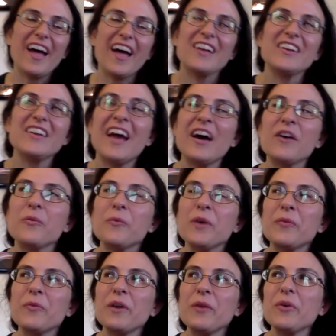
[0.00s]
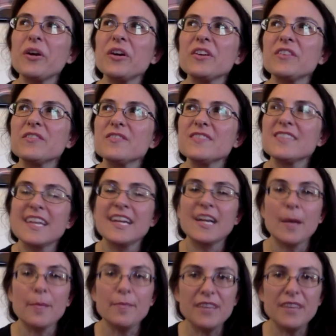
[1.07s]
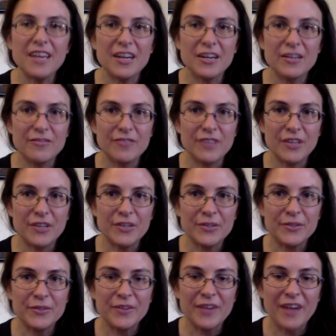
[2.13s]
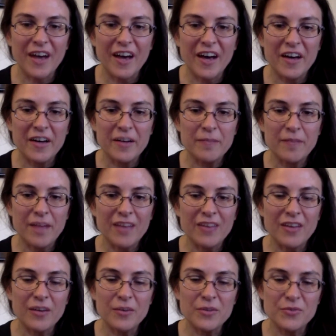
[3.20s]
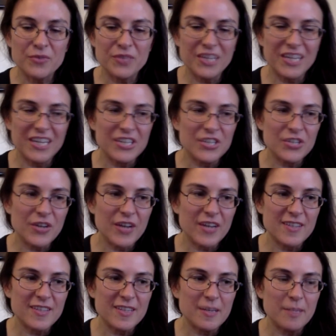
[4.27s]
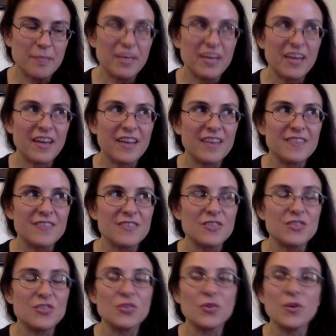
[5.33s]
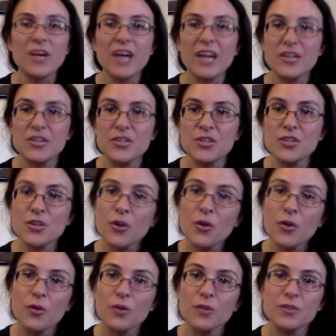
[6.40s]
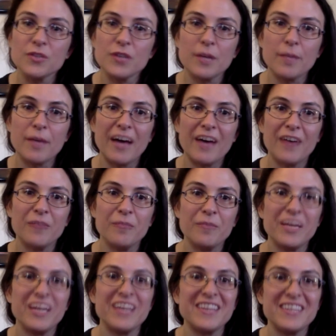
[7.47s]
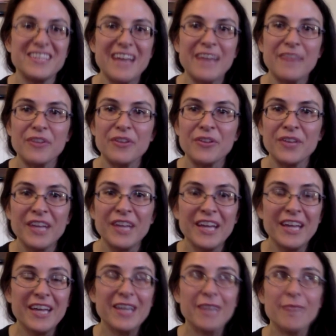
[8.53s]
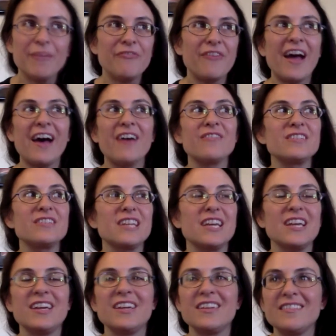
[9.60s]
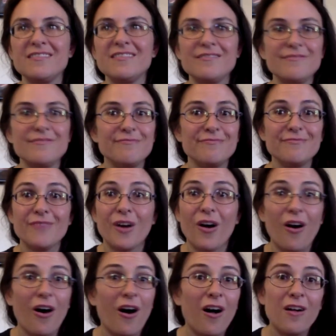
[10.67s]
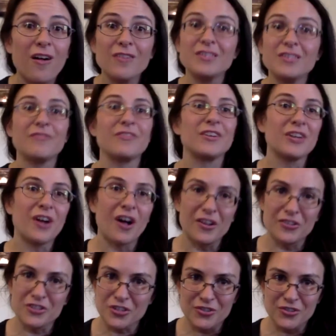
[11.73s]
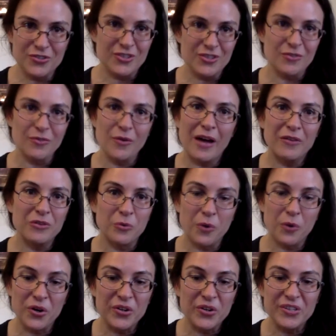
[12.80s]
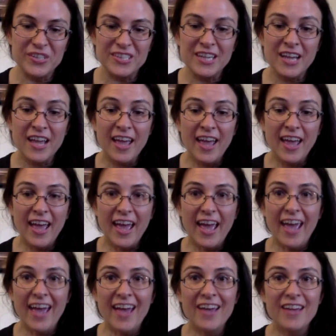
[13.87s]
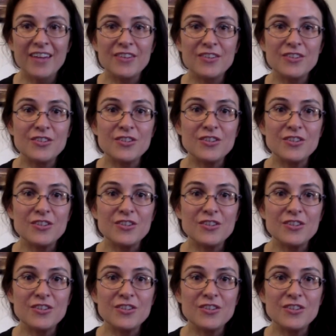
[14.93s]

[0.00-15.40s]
Now, when we were setting up the interview, um, I thought it was really interesting because the story I just told about beating the devil can be found in all different cultures throughout the world. And